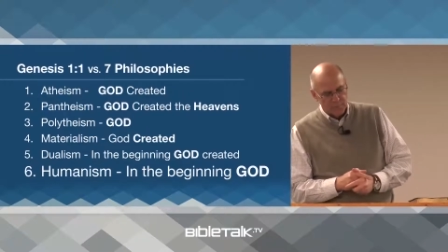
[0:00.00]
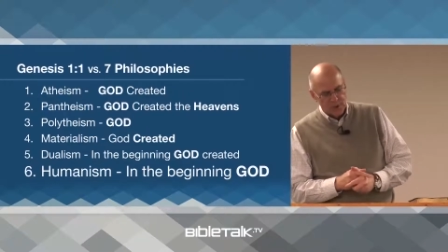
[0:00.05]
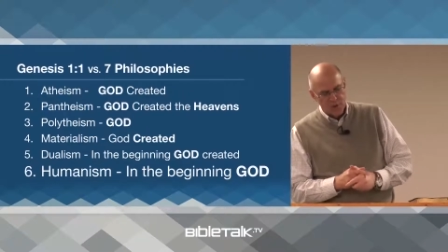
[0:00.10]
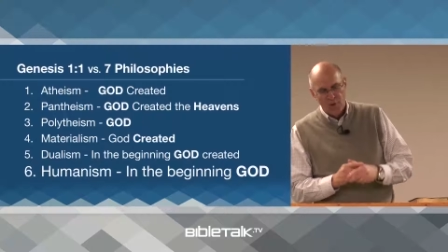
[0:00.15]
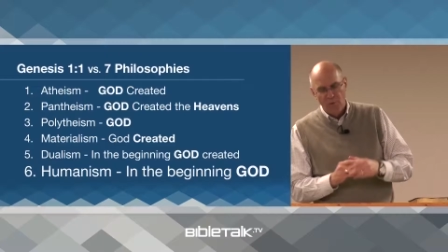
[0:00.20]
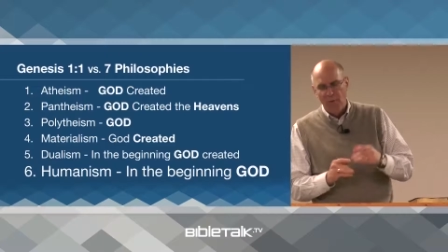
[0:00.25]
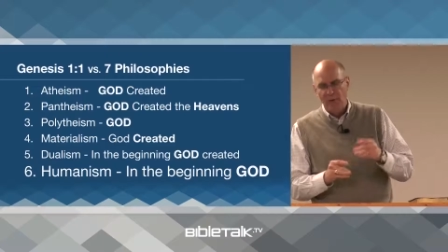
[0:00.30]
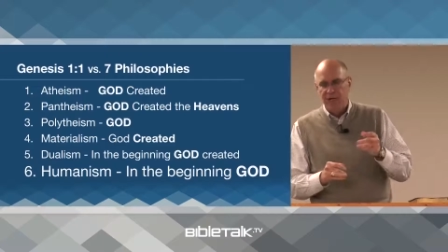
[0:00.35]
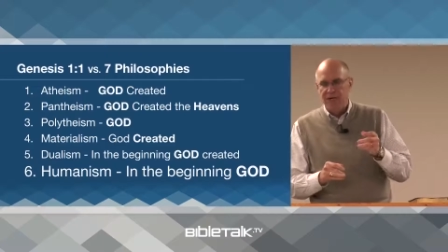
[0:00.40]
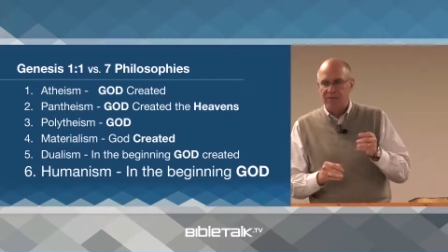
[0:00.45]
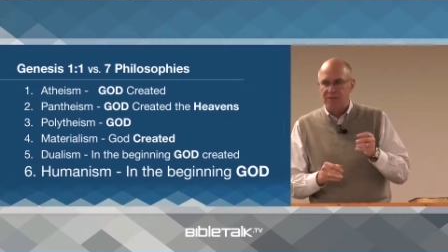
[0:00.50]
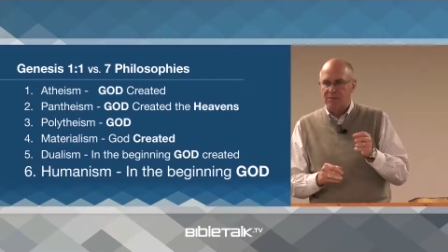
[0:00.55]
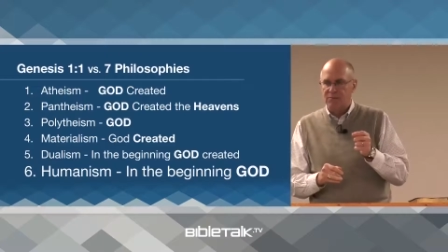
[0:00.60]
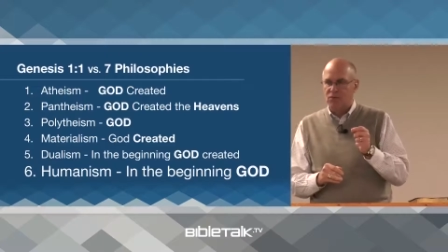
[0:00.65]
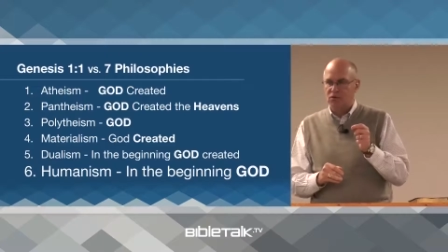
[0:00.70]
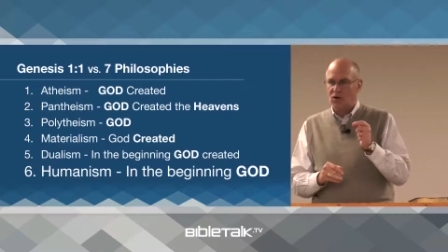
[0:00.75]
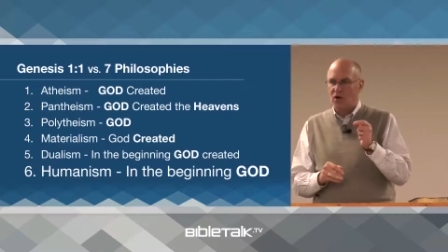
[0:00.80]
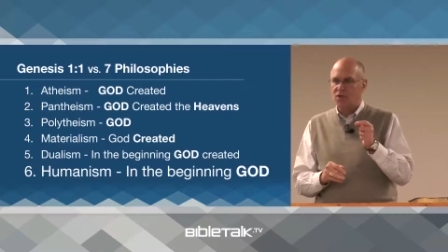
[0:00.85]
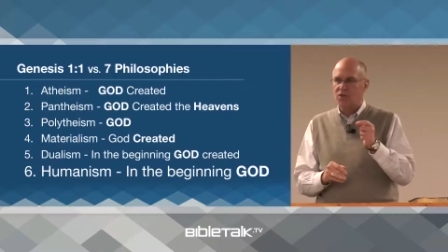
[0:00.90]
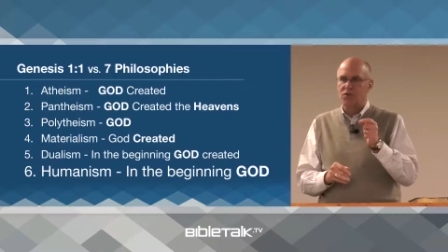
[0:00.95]
Humanism
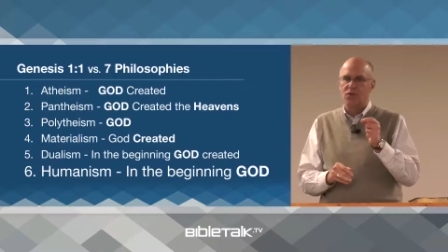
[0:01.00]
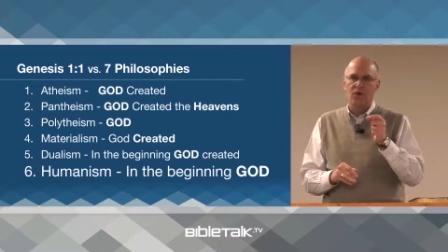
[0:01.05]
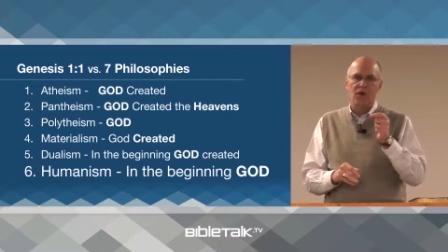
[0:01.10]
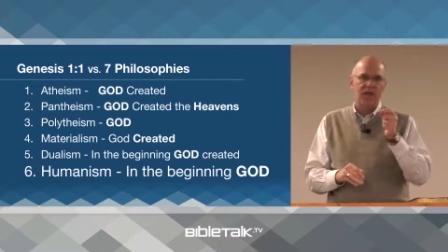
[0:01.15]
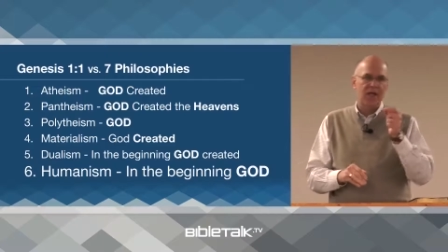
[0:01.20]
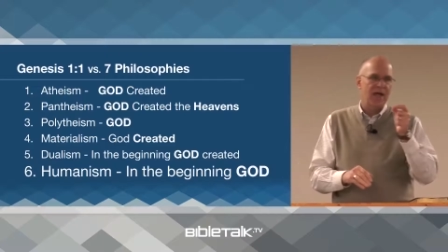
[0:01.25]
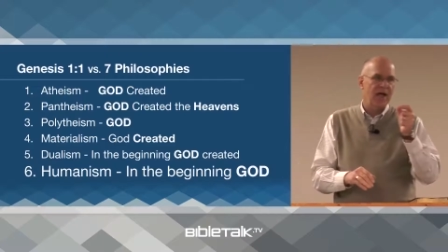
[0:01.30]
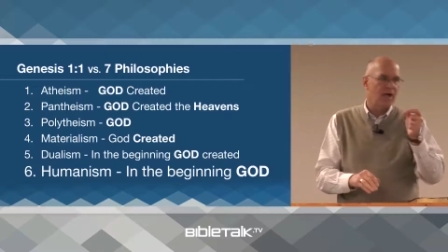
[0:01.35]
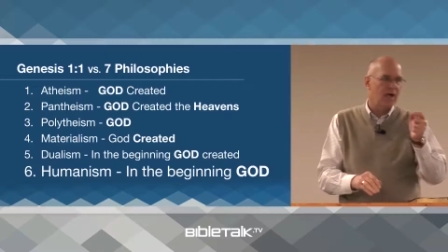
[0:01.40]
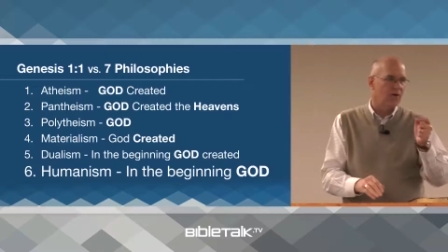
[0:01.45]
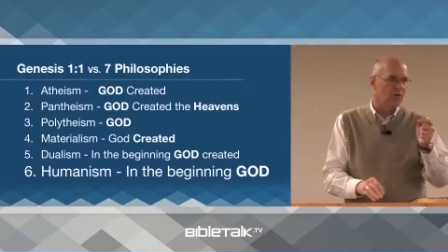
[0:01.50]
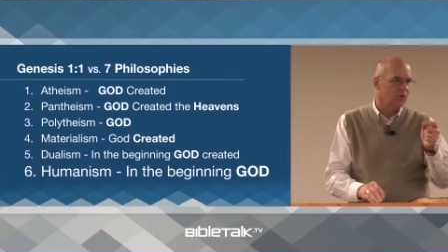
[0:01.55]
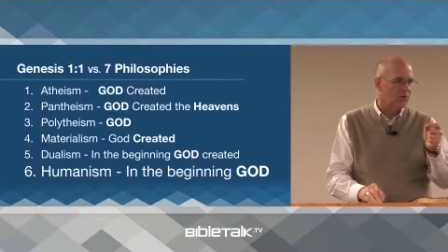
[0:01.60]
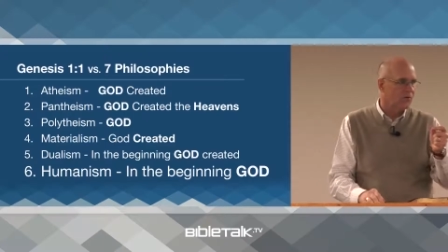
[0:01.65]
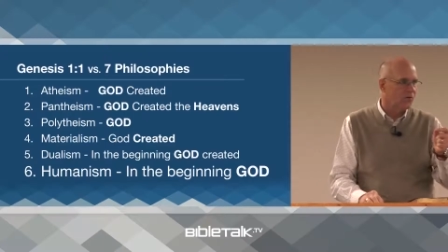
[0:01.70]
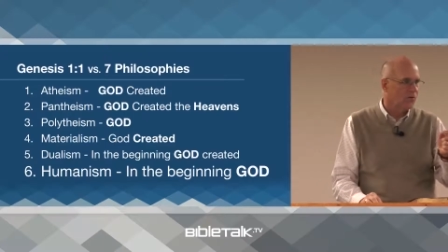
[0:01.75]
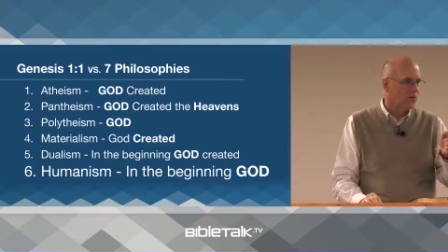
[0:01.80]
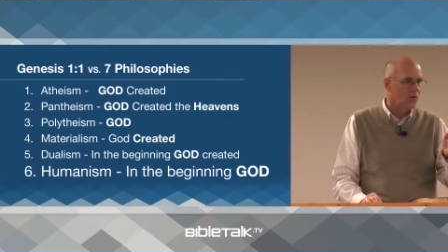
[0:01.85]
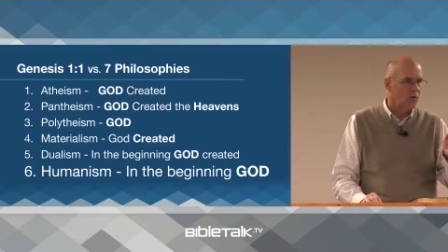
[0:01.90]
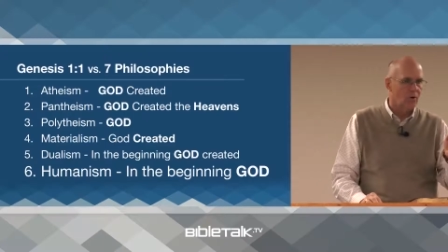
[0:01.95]
tries to account
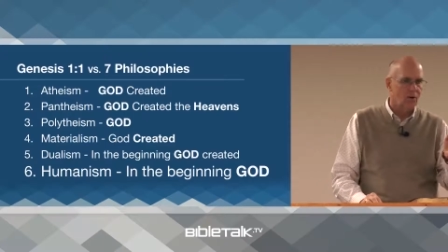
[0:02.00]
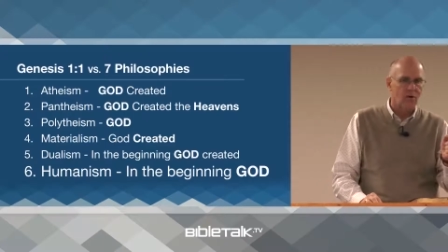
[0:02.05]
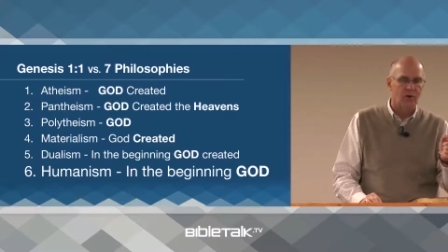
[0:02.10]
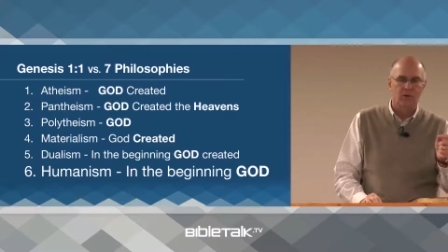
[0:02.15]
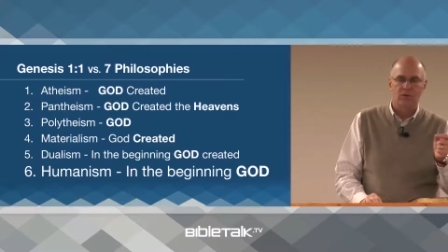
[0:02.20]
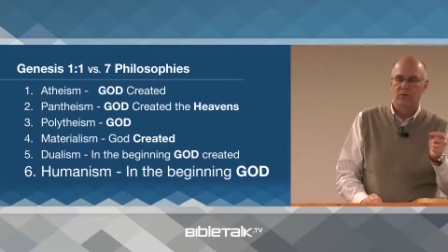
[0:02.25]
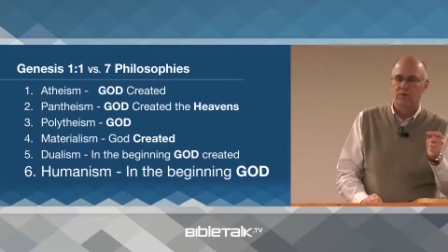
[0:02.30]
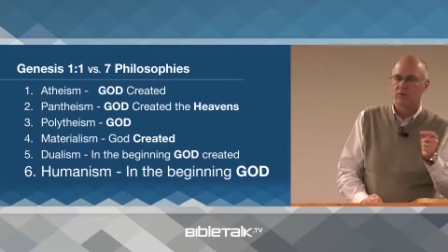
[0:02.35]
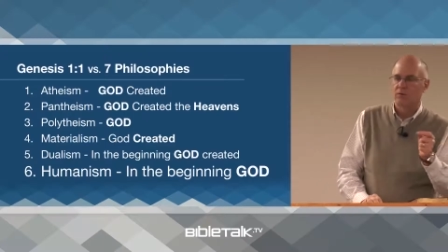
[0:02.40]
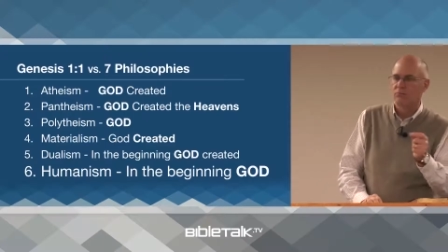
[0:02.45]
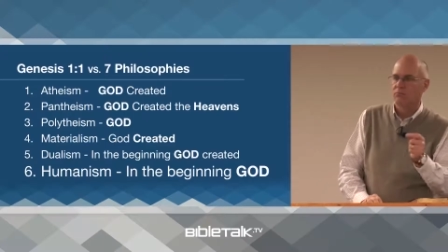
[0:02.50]
for